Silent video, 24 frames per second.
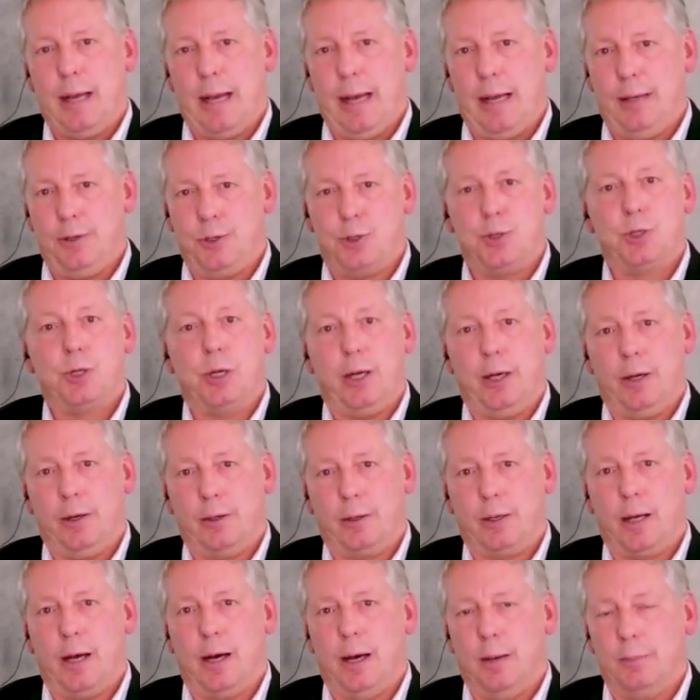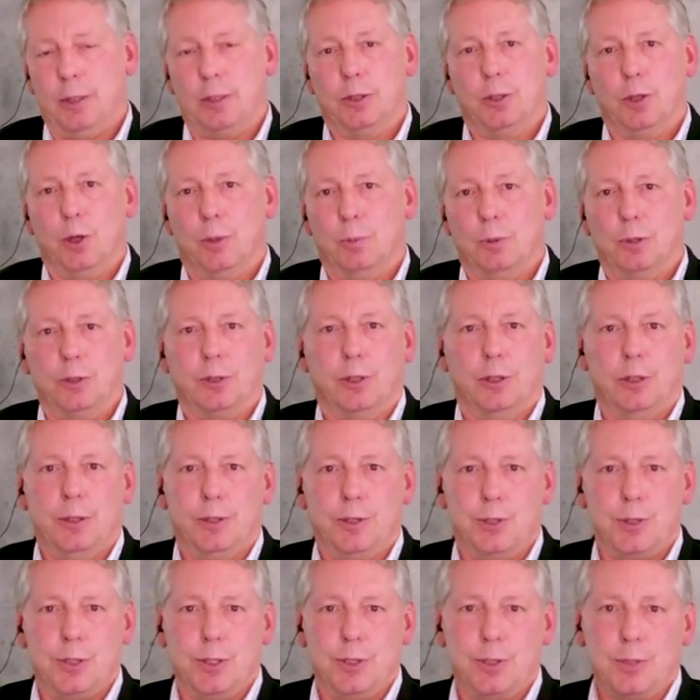and share common global
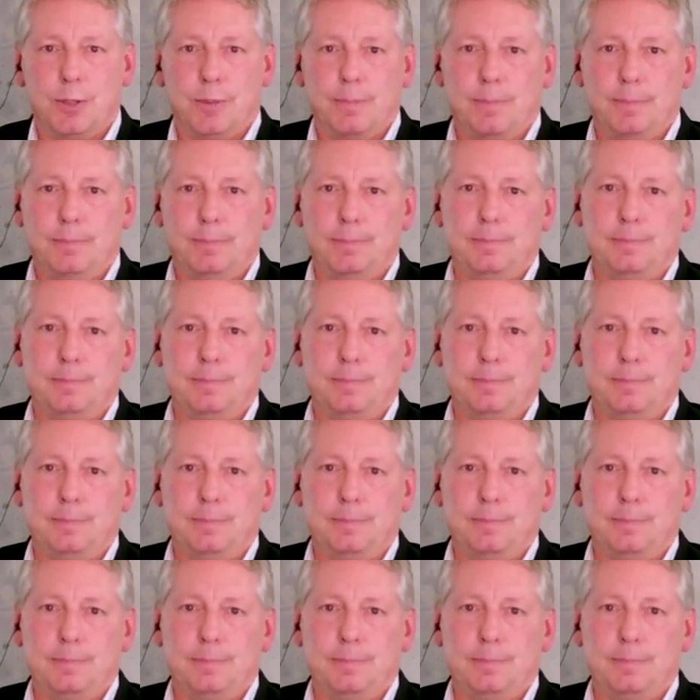currencies.